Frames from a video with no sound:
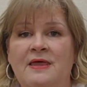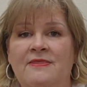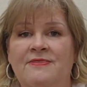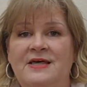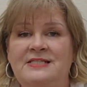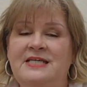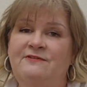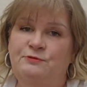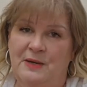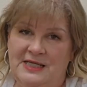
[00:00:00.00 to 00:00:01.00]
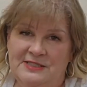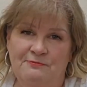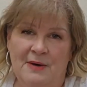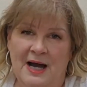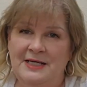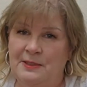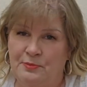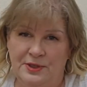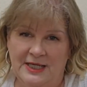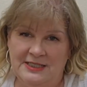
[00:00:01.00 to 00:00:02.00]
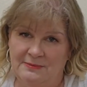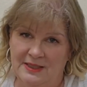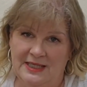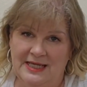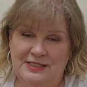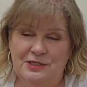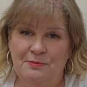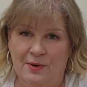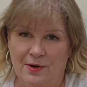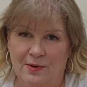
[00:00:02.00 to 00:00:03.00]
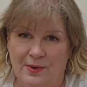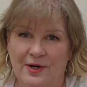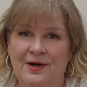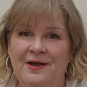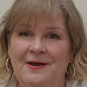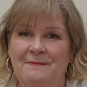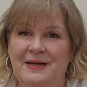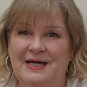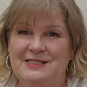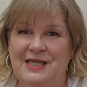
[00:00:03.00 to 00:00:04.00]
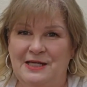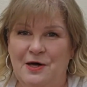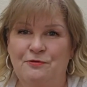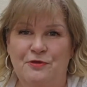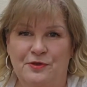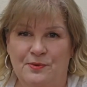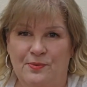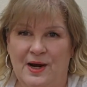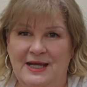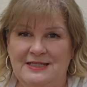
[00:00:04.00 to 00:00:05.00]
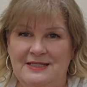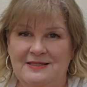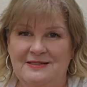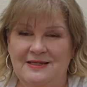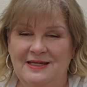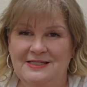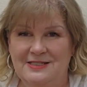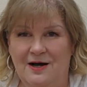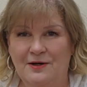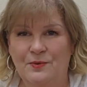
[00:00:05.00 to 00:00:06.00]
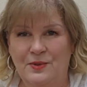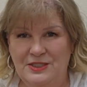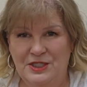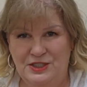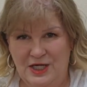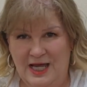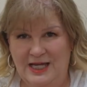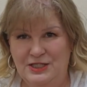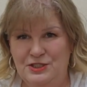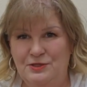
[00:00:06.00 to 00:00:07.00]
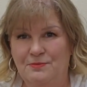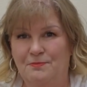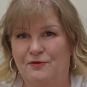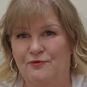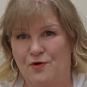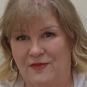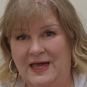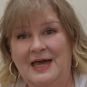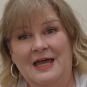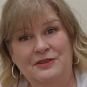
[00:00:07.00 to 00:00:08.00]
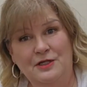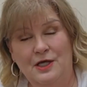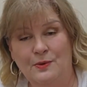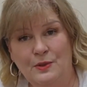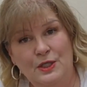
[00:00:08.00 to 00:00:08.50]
This gives peace of mind and predictability to the borrower because they know that their rate is not going to change before they can get the loan